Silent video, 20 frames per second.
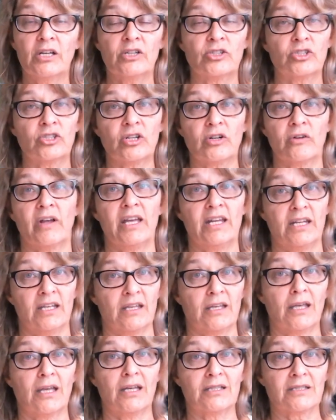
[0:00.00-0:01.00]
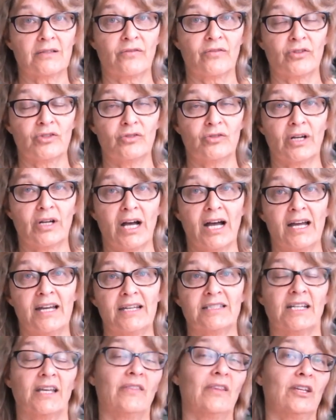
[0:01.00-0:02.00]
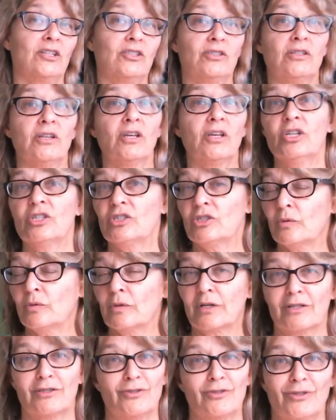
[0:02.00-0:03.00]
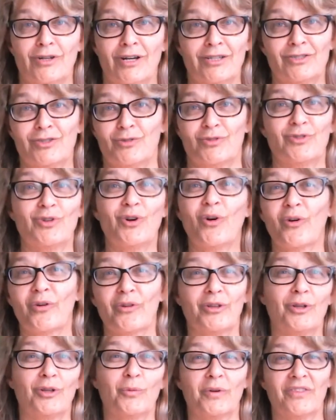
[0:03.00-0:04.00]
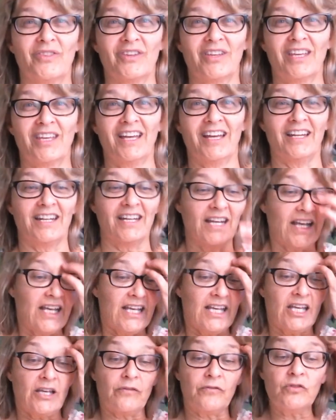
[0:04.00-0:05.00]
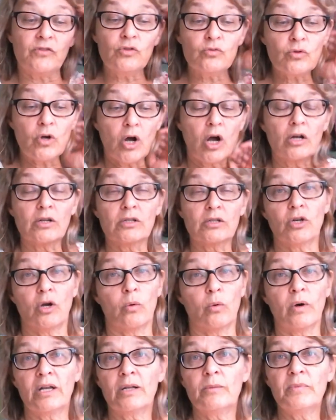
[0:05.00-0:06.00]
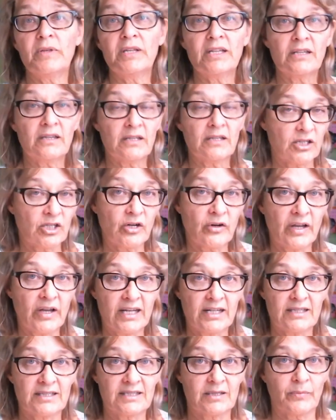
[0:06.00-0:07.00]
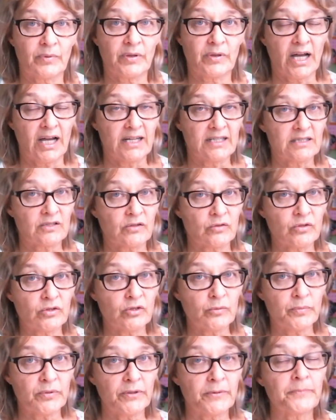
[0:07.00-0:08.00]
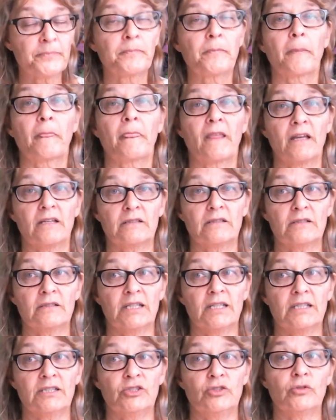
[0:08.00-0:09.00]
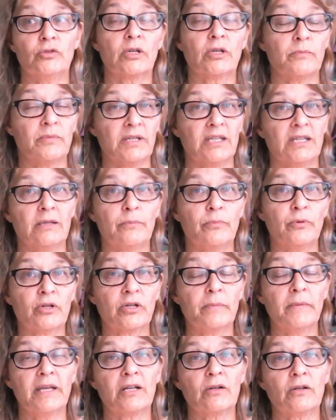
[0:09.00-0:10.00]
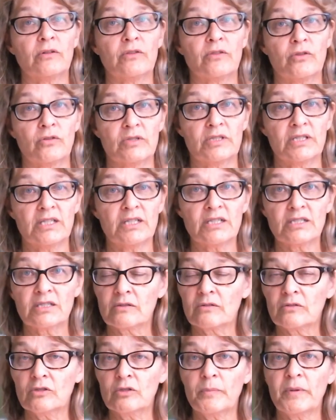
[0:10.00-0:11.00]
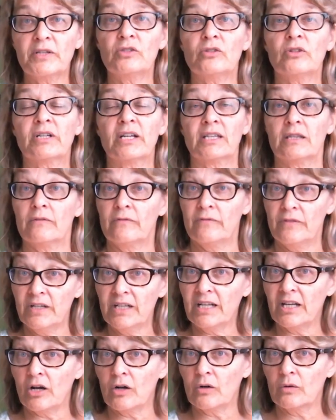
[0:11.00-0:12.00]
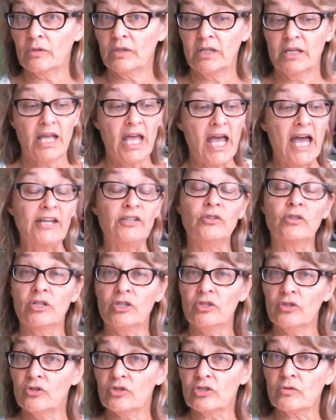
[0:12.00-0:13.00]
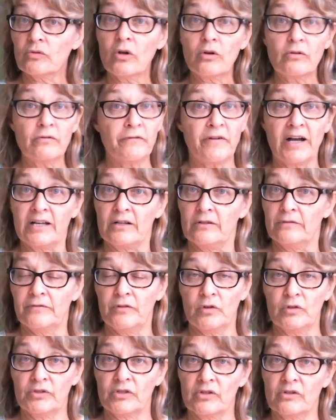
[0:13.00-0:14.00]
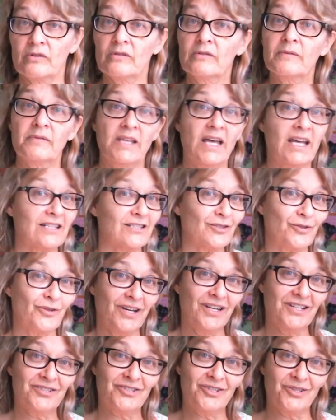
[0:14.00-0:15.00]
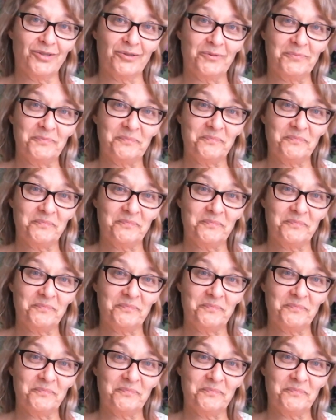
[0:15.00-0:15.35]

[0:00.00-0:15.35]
curating kits for you guys and then doing a tutorial with the kit. If you don't want to be in the curated supplies group, you can be in the bookmaker enthusiast group and you'll get the video, and you can use your own file folder. That's great too.